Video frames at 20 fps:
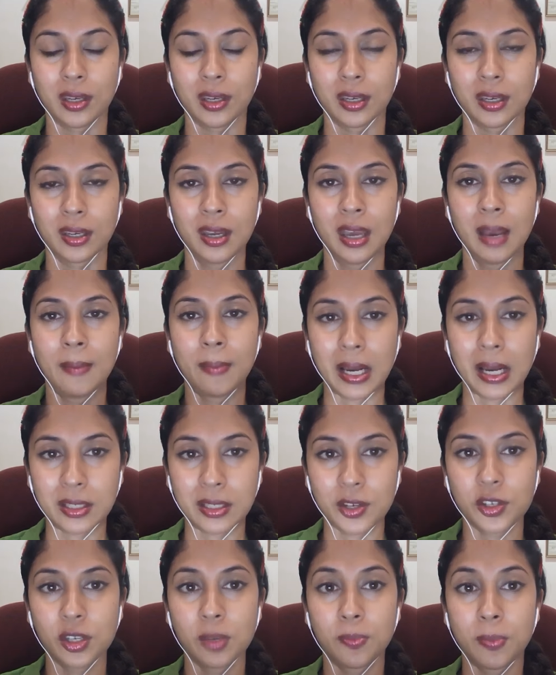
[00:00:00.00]
in
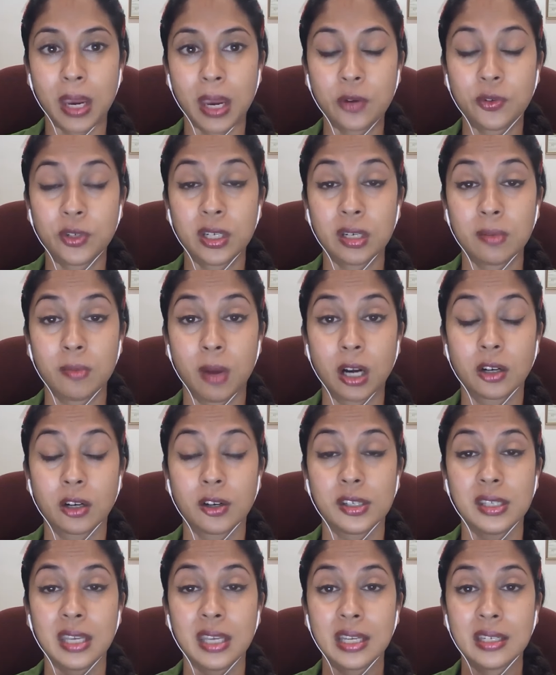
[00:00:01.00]
participatory
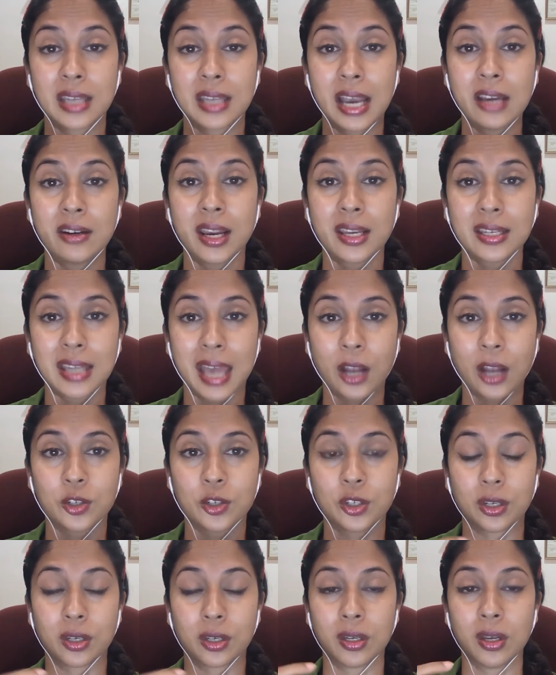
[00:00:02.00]
democracy and direct
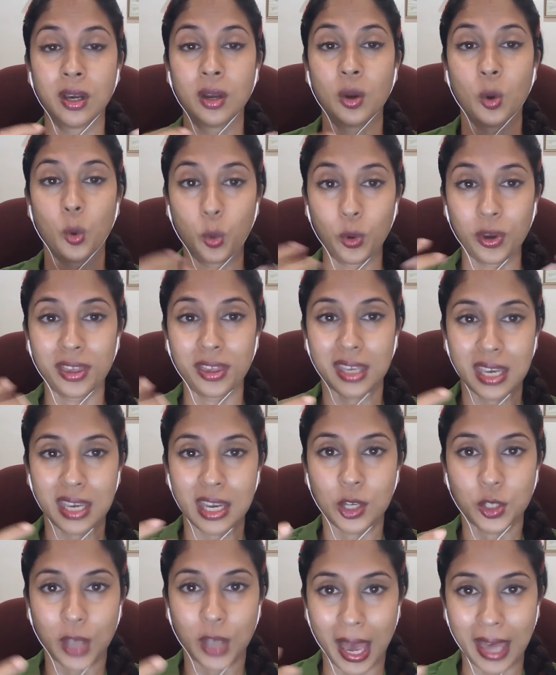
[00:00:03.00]
action with
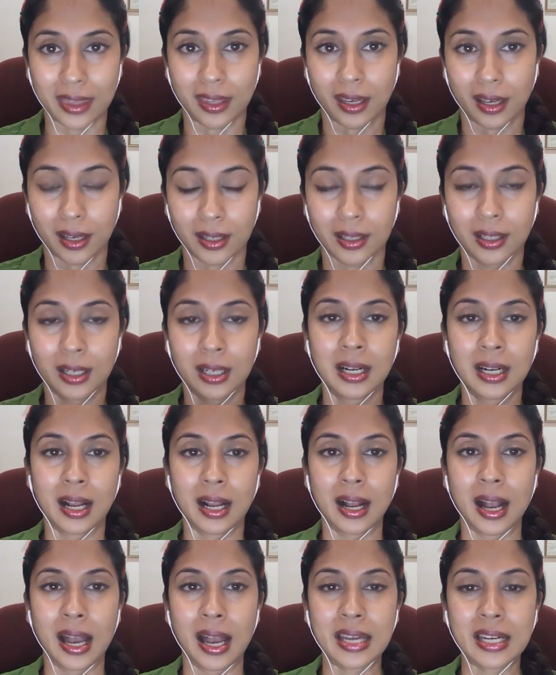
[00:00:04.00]
each other.
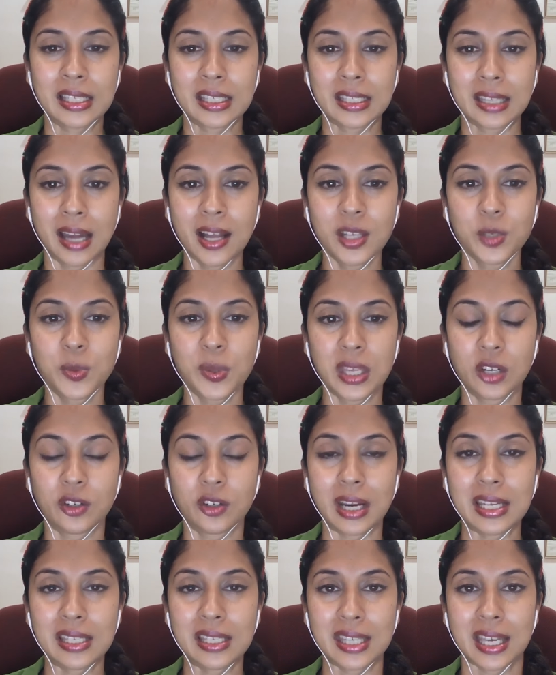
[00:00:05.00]
And it starts with a
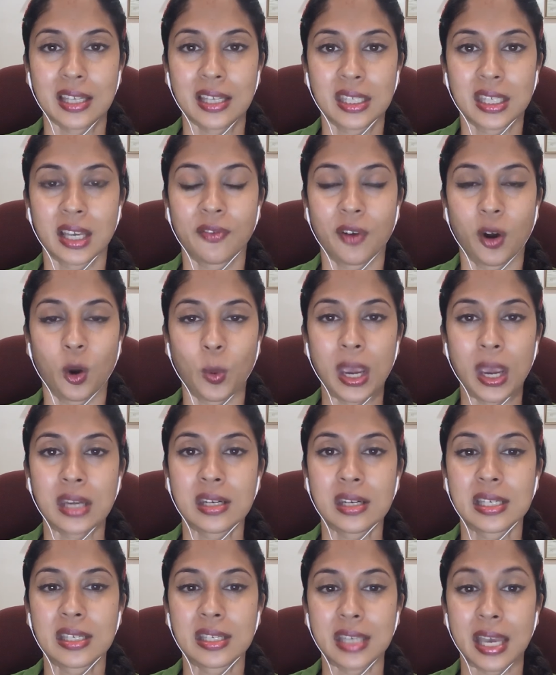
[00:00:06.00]
great sense of
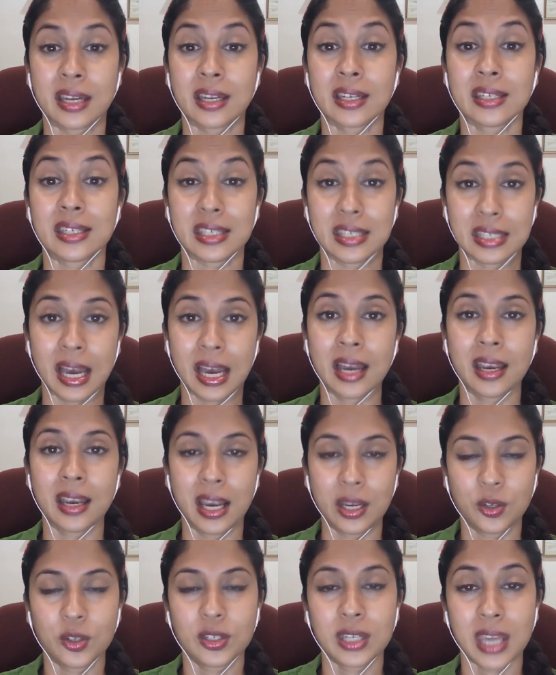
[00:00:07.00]
awareness and a
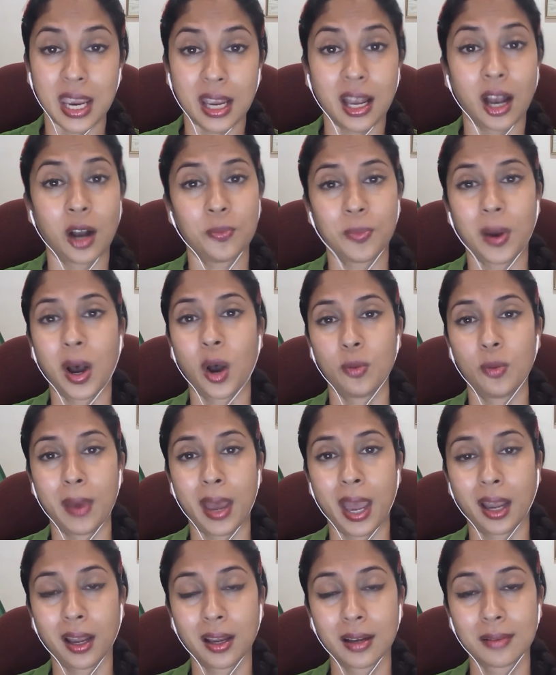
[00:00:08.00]
desire to take our power
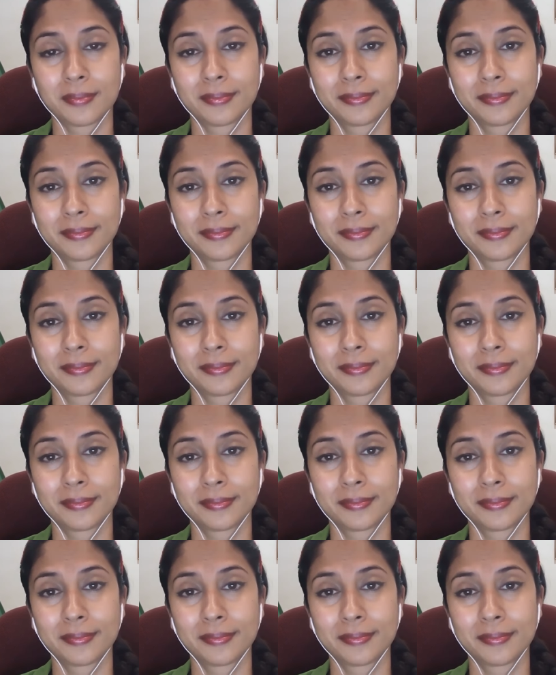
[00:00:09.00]
back.